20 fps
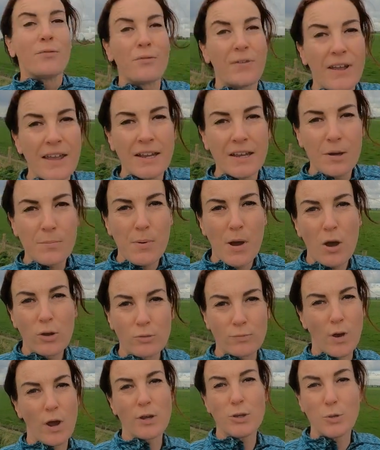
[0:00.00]
Think
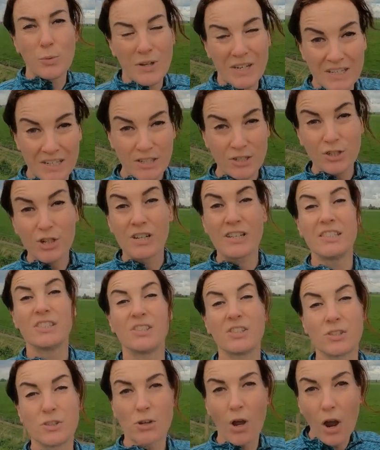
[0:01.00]
about why you initially
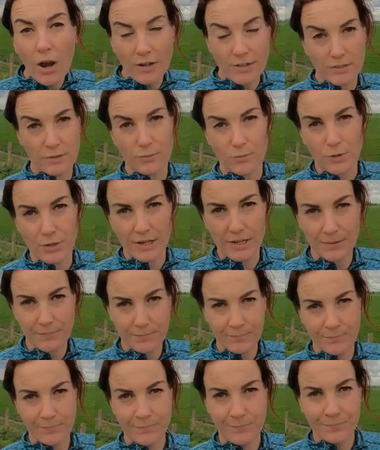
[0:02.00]
started
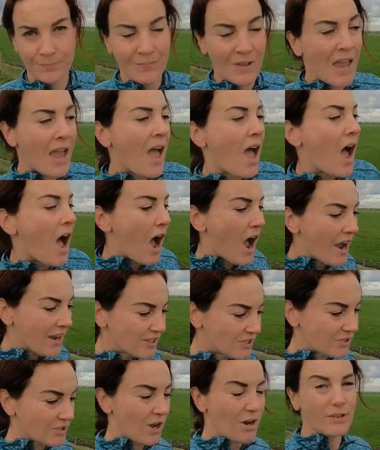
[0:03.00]
running.
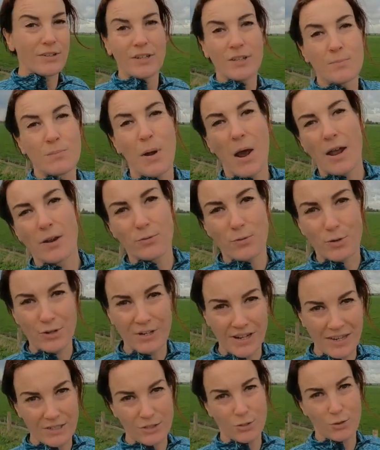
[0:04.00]
I started my
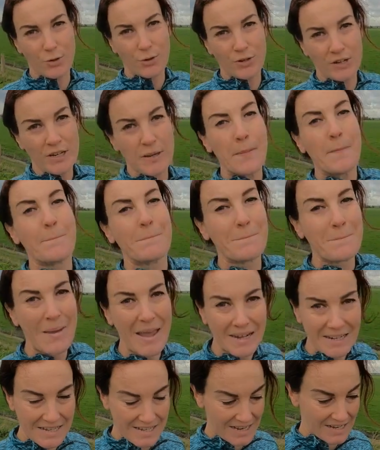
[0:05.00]
running journey
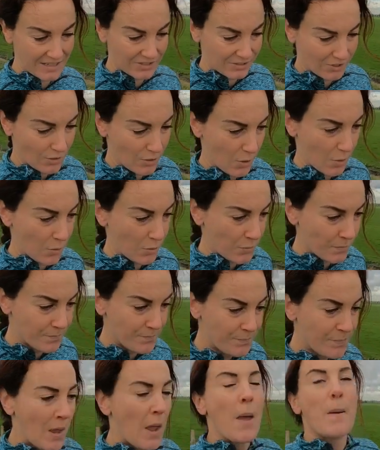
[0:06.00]
many years ago,
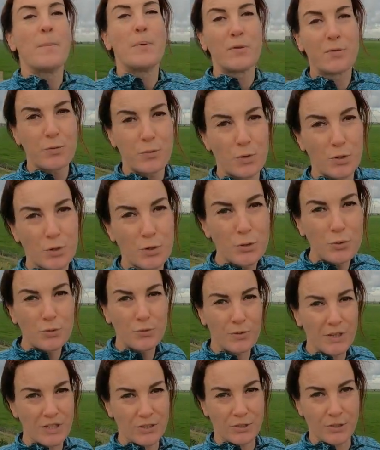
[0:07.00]
but for a
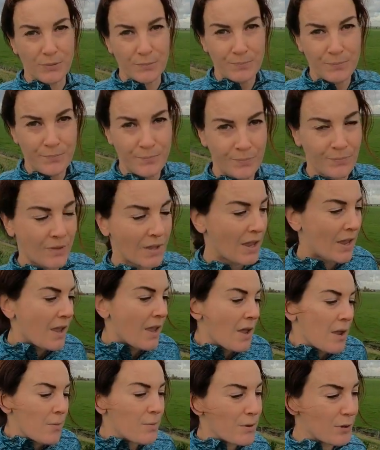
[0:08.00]
good
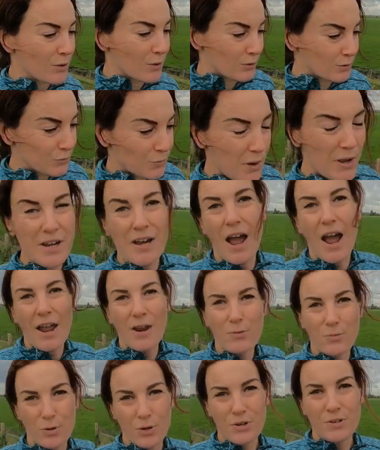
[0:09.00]
reason. Because when
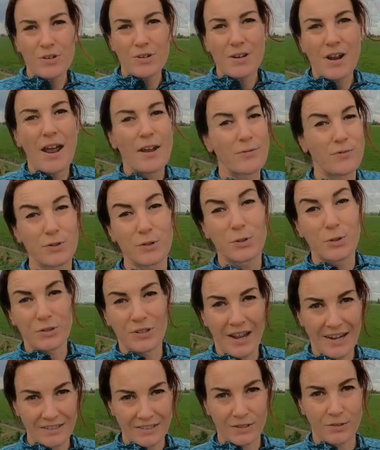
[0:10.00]
I run, I feel
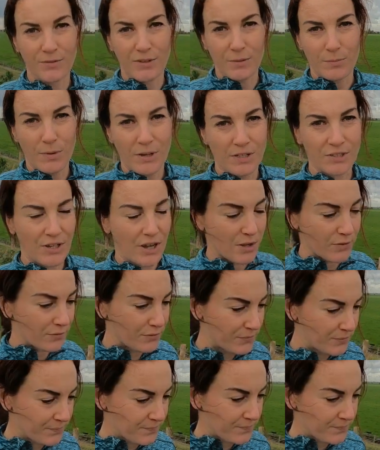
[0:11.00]
connected with myself.